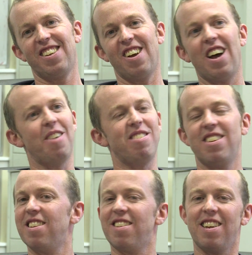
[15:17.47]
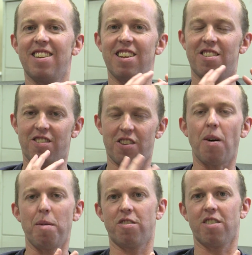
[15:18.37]
So, I mean, it's
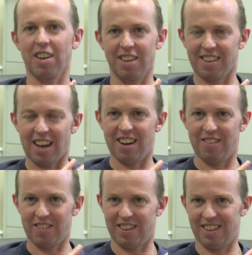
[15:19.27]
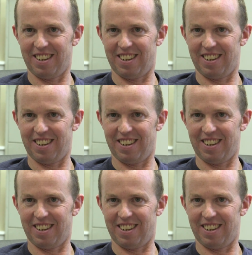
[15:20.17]
so abstract, it's kind of,